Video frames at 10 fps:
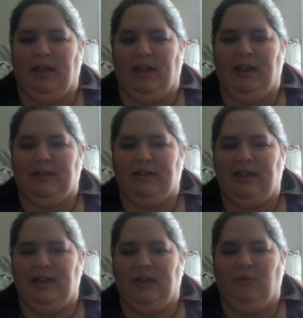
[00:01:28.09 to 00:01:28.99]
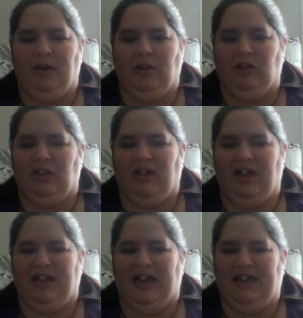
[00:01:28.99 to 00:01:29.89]
I liked seeing what it looked
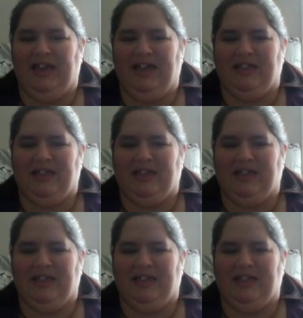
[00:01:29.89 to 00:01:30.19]
like. I didn't